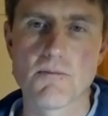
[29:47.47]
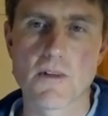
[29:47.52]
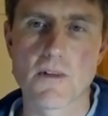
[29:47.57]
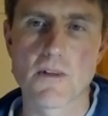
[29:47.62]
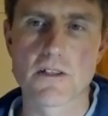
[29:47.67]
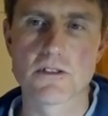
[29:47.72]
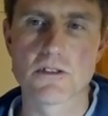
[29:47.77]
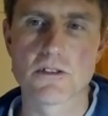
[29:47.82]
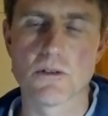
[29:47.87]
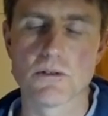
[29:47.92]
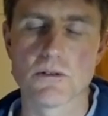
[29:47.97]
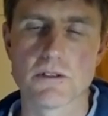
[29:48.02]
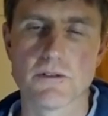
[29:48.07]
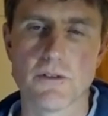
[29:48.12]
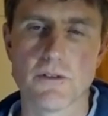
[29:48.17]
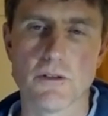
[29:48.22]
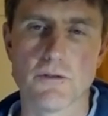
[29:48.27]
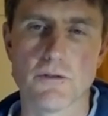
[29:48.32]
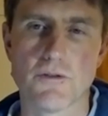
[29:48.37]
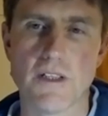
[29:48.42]
Soles of
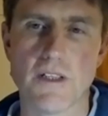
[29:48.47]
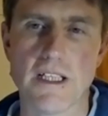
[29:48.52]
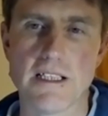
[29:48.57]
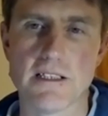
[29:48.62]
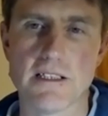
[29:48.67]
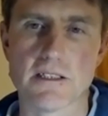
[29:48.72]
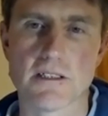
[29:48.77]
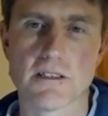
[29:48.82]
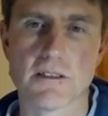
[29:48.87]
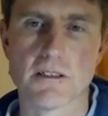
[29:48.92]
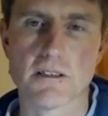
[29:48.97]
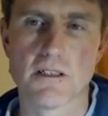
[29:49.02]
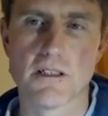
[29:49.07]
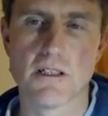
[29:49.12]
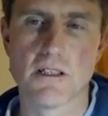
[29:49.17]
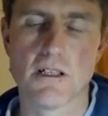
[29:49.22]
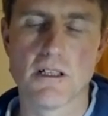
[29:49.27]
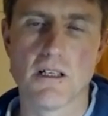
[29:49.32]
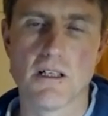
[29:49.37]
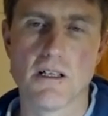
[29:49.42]
your feet
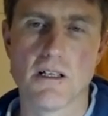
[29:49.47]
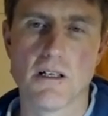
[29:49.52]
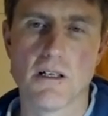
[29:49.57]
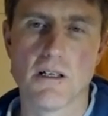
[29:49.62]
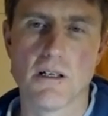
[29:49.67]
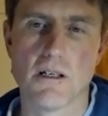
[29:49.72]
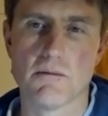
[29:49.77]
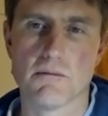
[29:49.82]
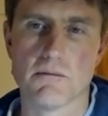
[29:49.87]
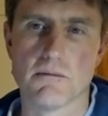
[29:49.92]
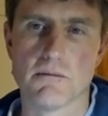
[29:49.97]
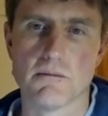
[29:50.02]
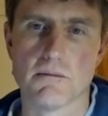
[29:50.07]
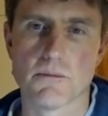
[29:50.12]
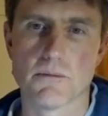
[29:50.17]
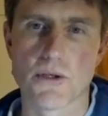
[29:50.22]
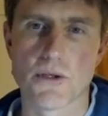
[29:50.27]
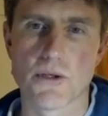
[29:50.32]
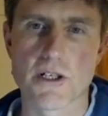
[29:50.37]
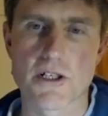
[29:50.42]

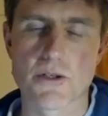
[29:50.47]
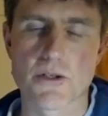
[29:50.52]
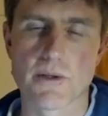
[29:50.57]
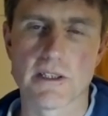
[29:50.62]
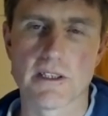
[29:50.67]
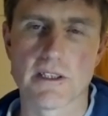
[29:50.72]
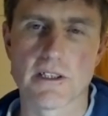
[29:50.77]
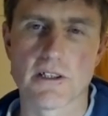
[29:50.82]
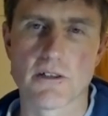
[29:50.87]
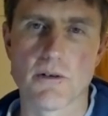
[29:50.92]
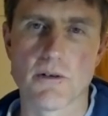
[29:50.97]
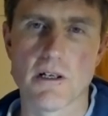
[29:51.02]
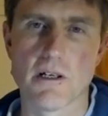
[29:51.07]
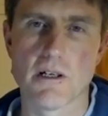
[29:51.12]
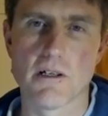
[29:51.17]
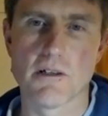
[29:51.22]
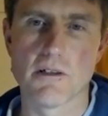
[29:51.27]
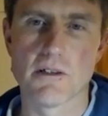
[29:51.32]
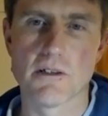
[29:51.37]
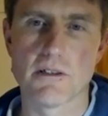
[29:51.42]
pressuring the
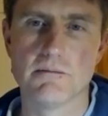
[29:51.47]
ground.